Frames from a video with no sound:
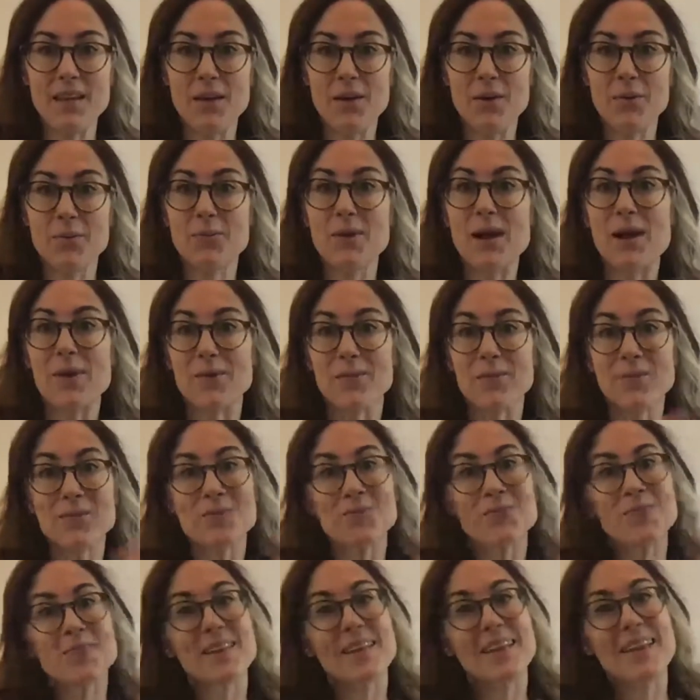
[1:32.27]
Well,
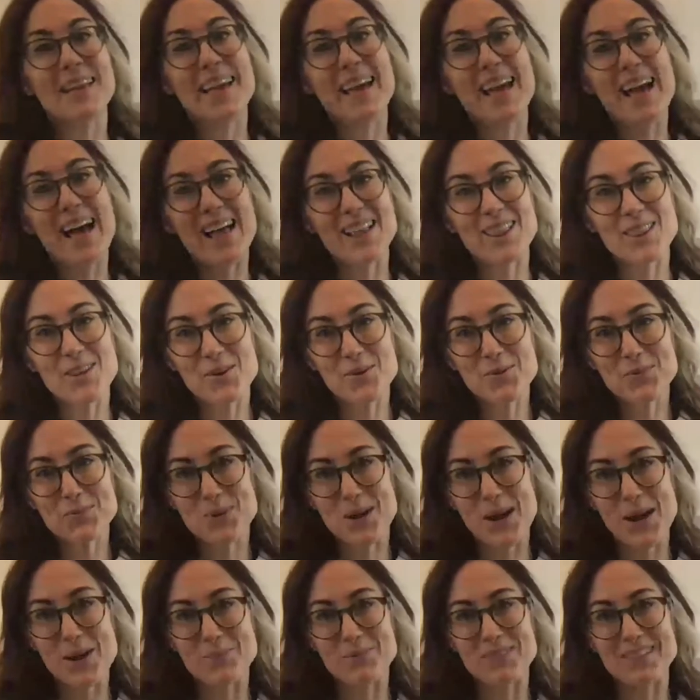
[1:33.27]
hello
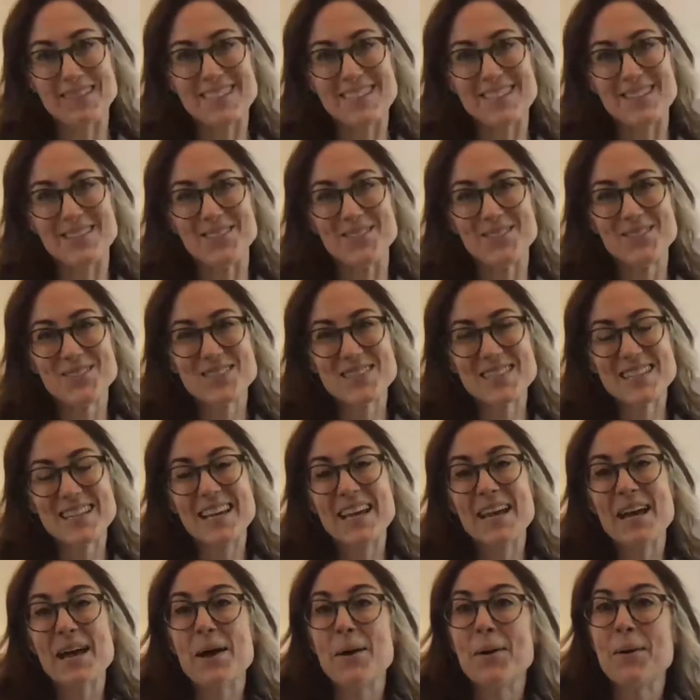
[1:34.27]
Primary 2s.
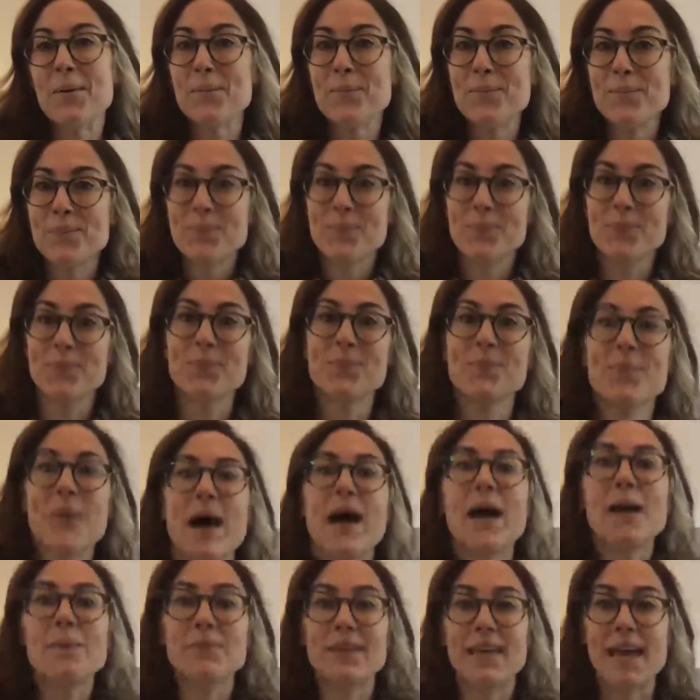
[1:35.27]

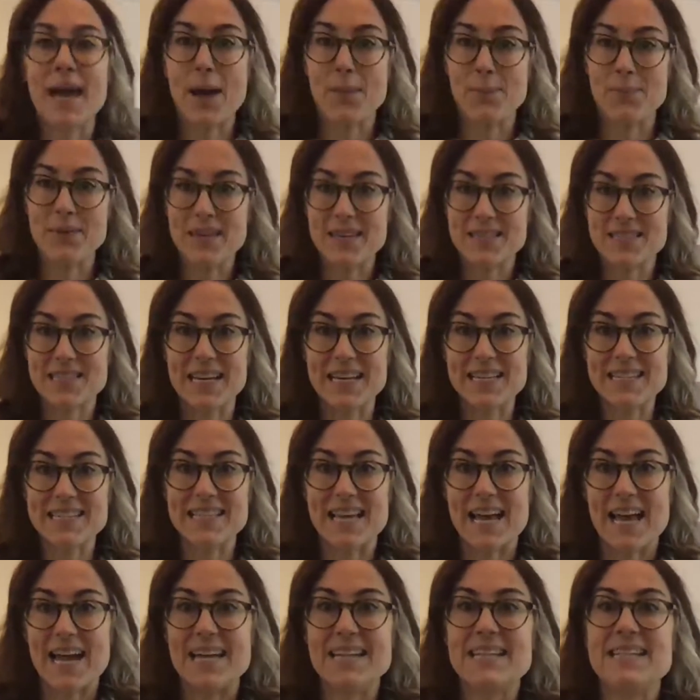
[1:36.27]
I'm Gabby, as I
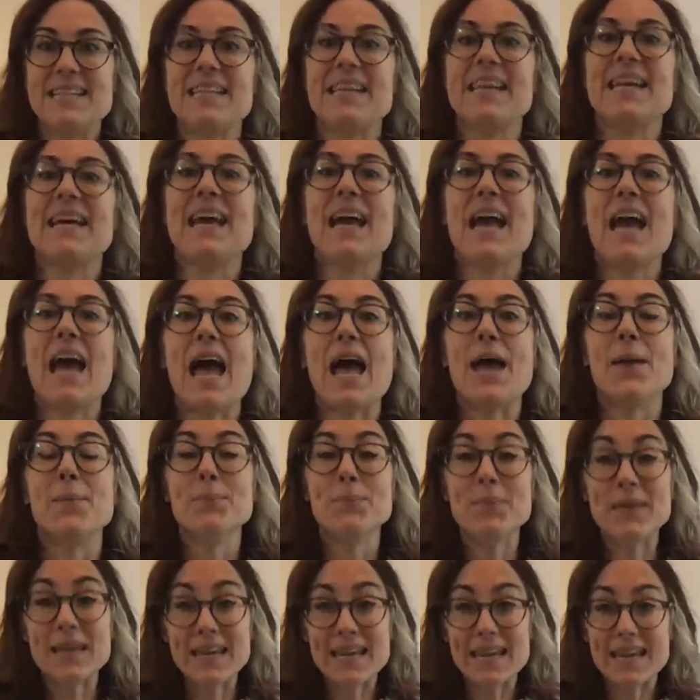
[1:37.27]
said, and
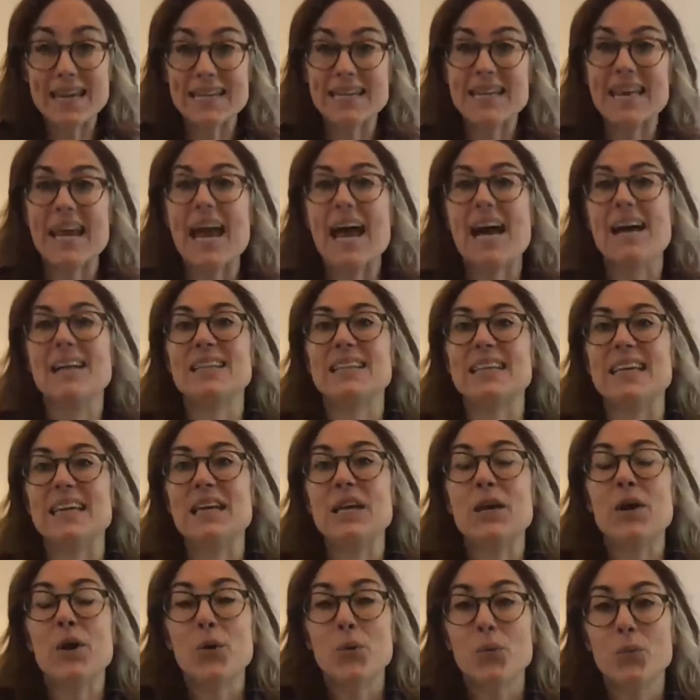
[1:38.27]
me and Callie,
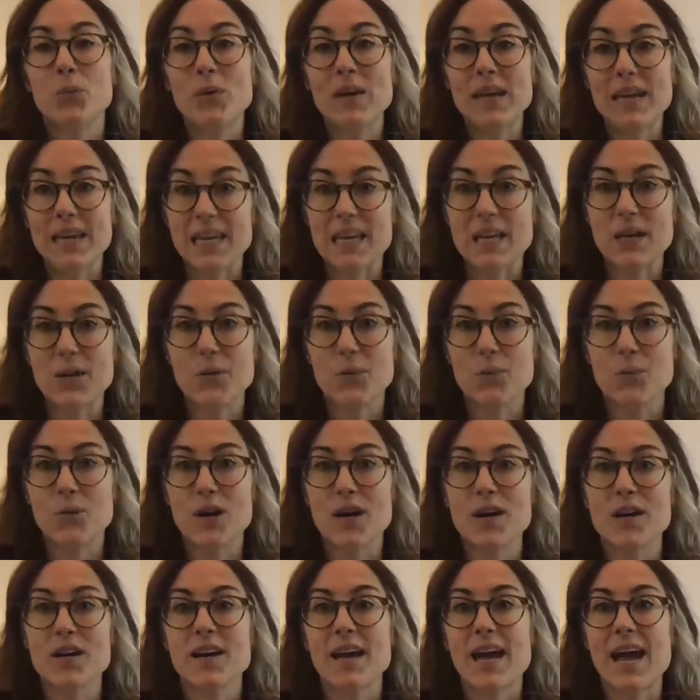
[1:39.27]
we
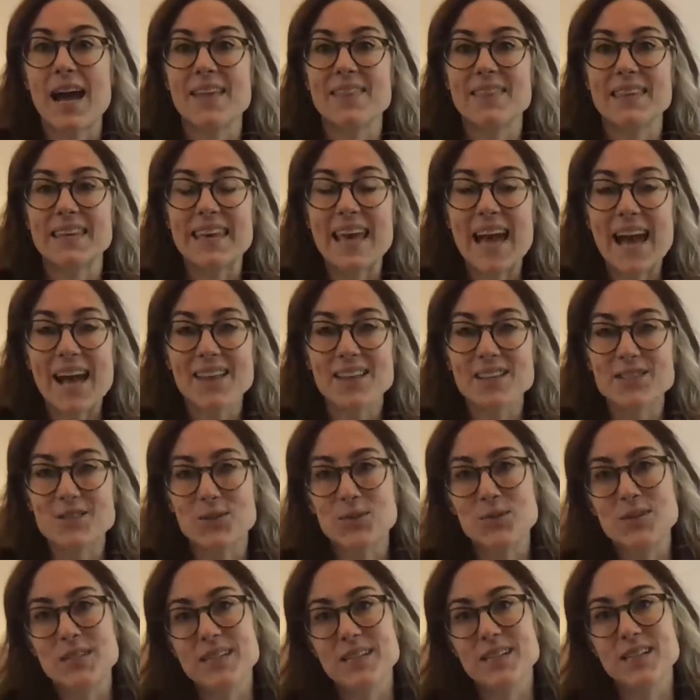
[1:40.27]
work at the
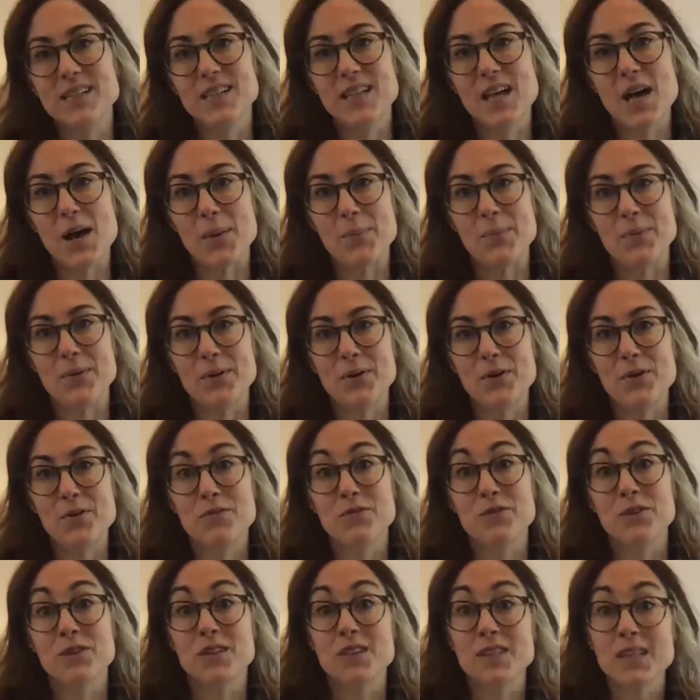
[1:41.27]
Caledonian Club
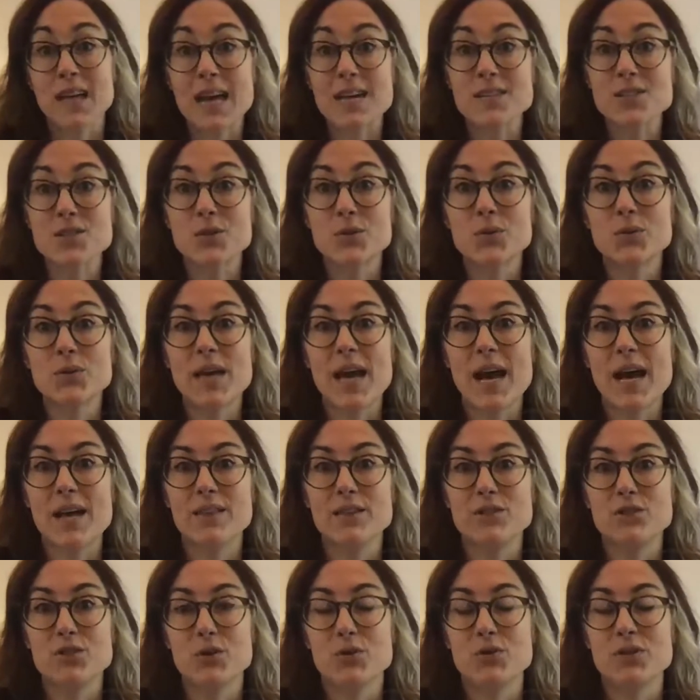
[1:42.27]
for Glasgow
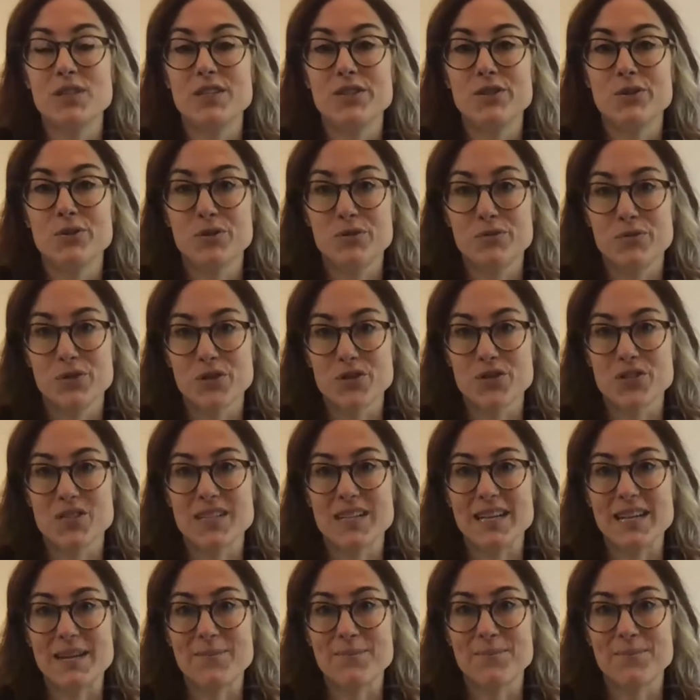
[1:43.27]
Caledonian University.